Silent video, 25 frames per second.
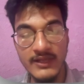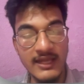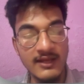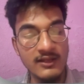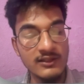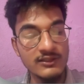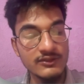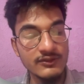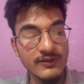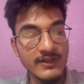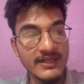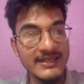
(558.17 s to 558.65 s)
can
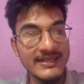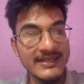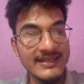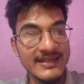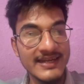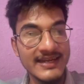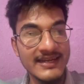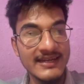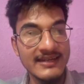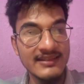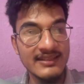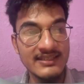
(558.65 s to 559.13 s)
also
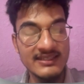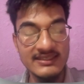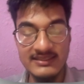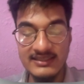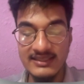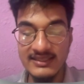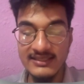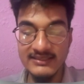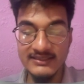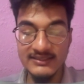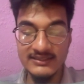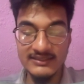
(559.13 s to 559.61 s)
indent these
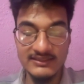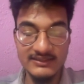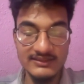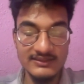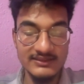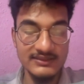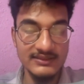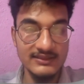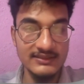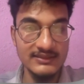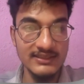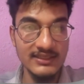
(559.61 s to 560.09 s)
lists
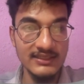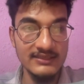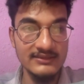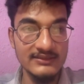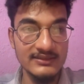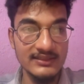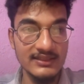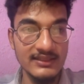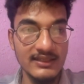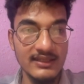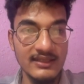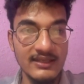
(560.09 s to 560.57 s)
such
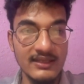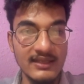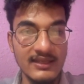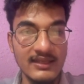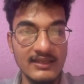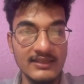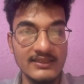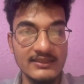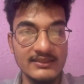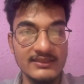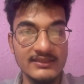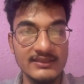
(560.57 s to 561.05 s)
as
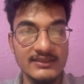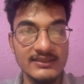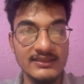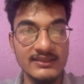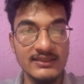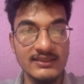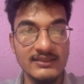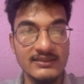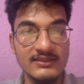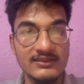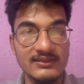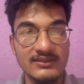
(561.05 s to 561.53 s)
list,
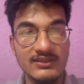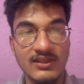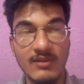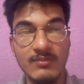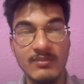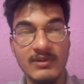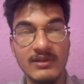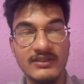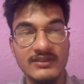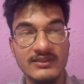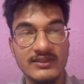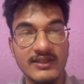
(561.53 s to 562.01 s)

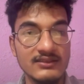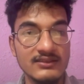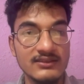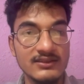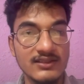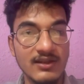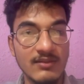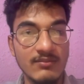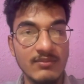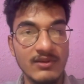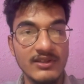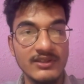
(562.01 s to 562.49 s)
sublist,
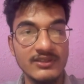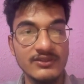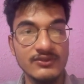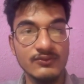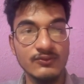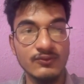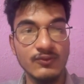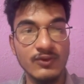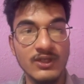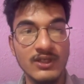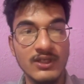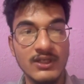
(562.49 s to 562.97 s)
sublist
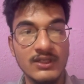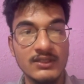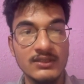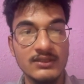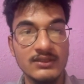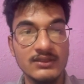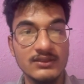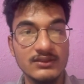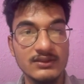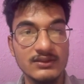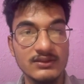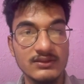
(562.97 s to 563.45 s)

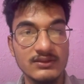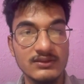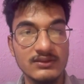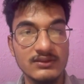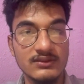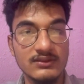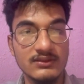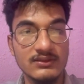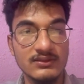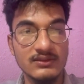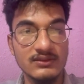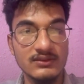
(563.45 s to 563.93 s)
1,
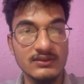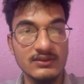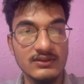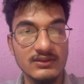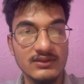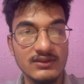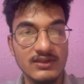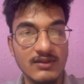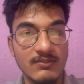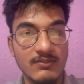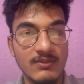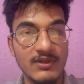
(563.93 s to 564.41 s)

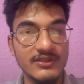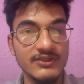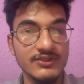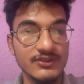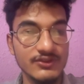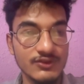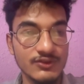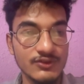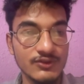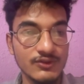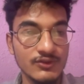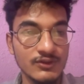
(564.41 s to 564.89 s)

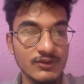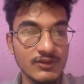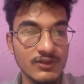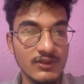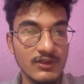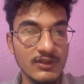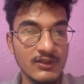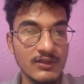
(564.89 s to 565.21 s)
sublist 2,